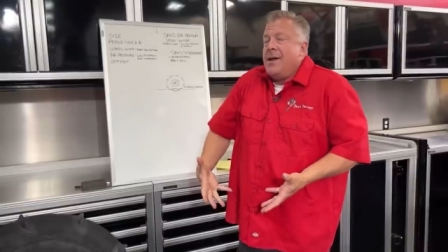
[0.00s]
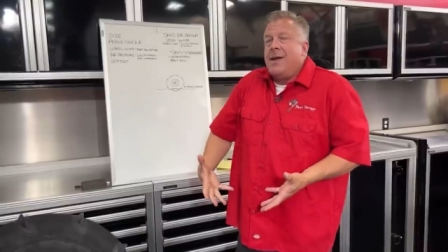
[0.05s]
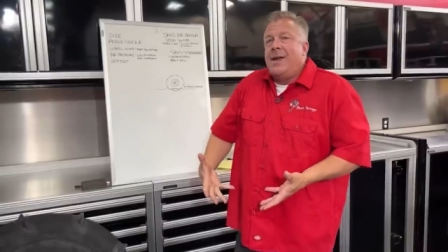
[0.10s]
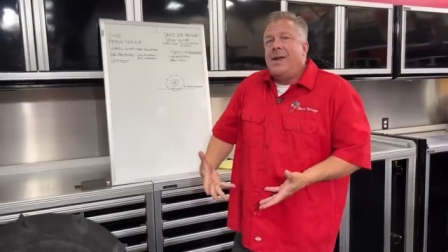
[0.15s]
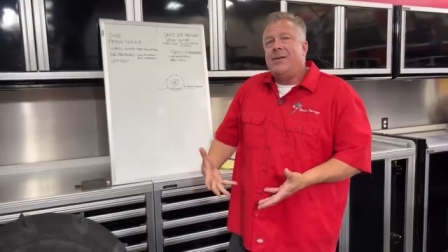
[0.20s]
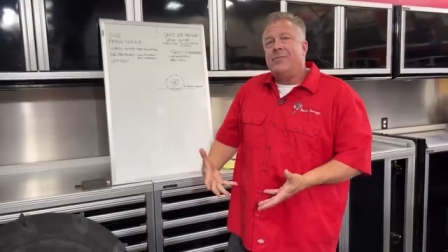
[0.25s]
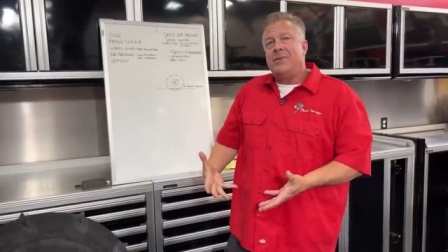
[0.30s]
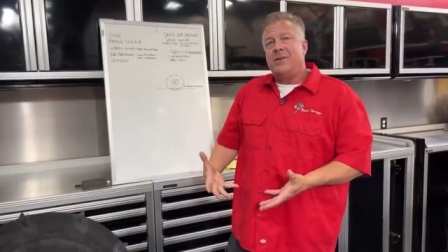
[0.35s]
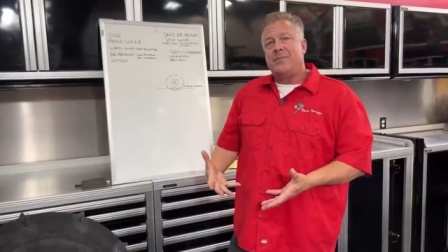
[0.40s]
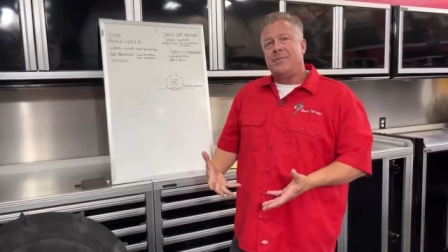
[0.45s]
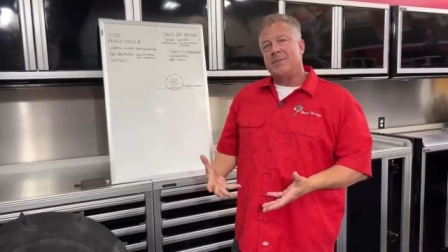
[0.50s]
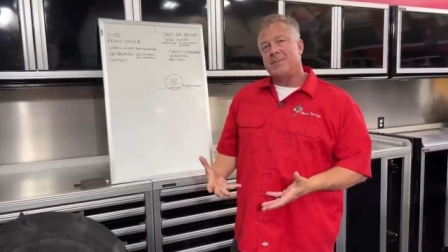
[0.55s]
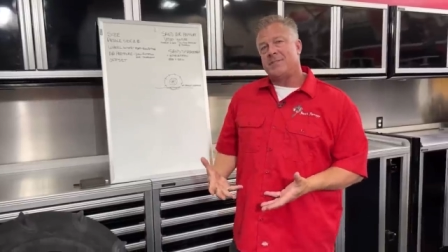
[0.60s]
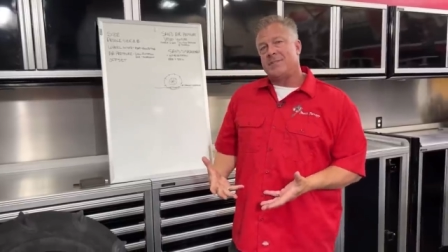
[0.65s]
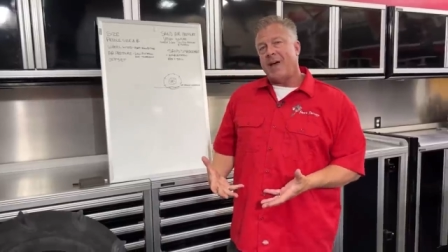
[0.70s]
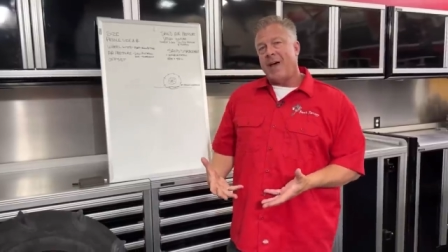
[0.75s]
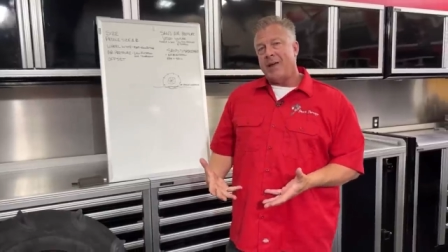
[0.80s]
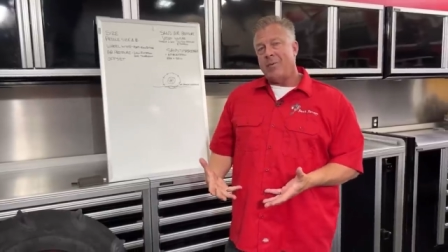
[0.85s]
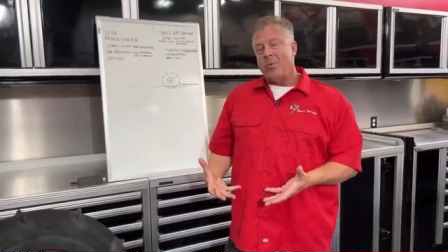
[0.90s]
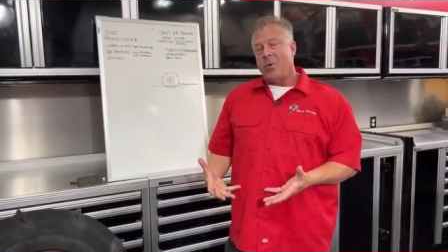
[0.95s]
even if the
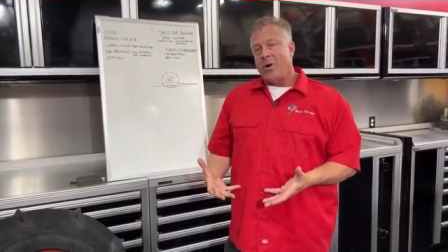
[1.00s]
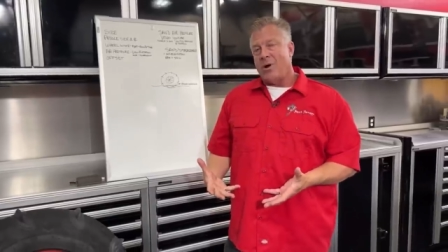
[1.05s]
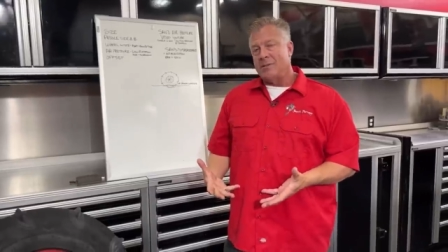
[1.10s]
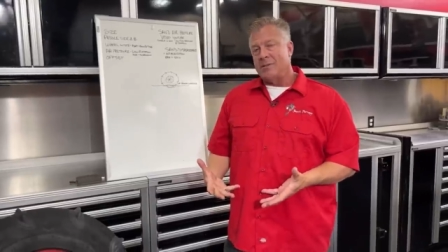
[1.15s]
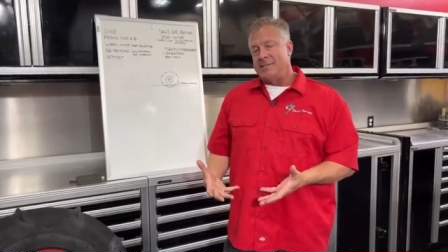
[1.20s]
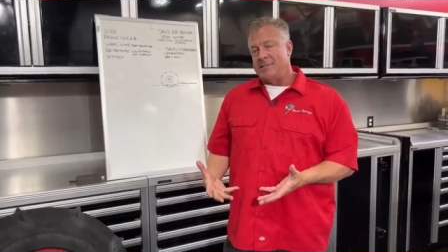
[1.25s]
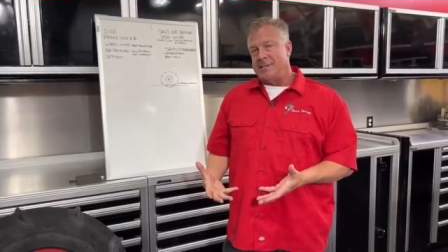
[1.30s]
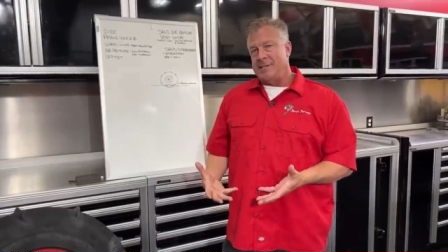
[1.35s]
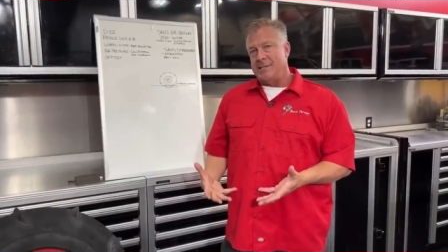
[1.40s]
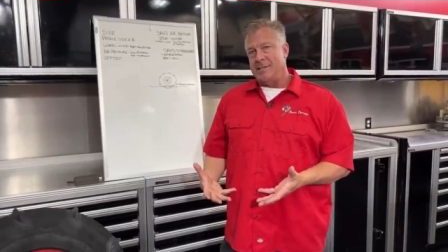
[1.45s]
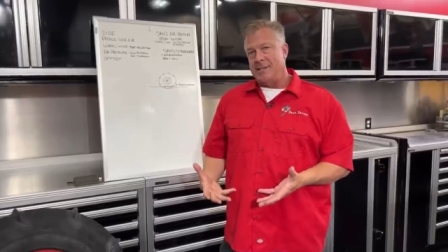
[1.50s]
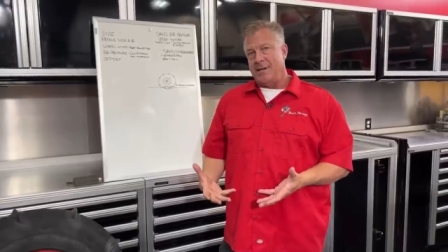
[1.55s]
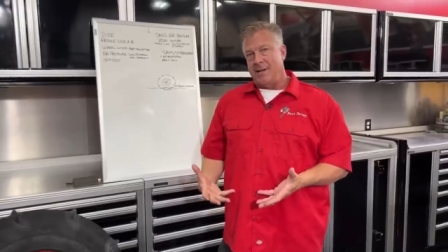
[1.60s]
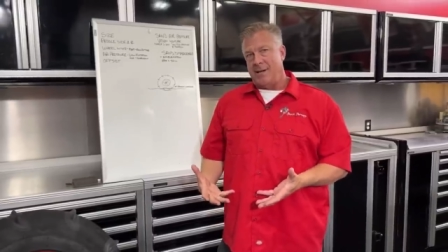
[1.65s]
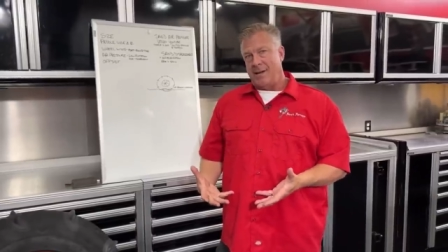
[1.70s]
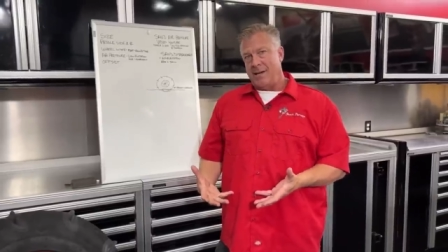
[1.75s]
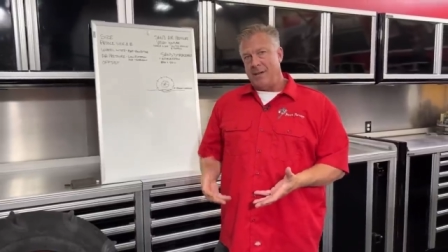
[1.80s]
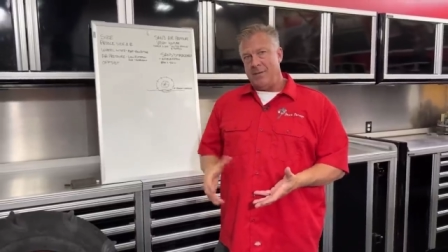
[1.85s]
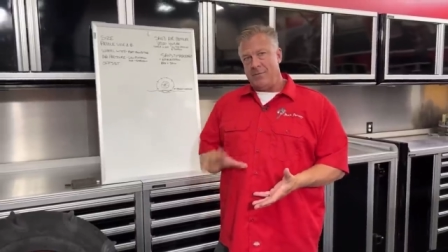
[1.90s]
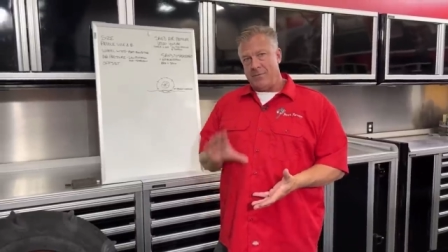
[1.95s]
sidewall
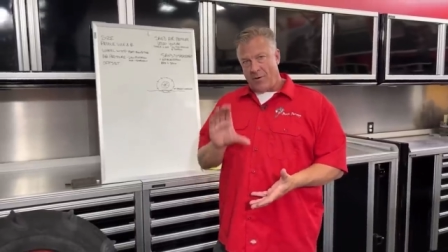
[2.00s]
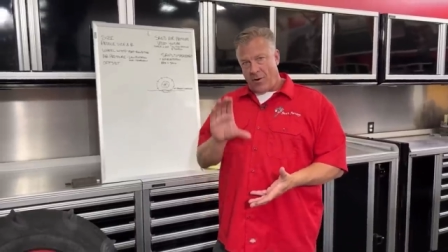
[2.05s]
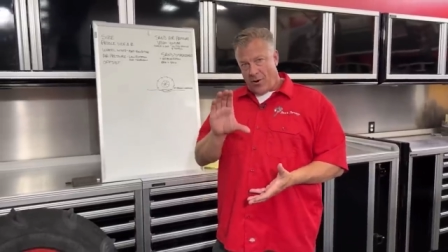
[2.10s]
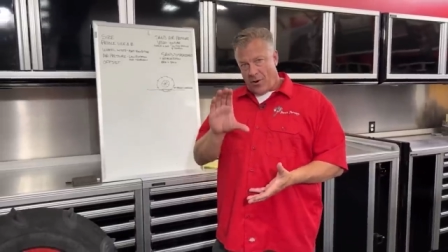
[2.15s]
didn't give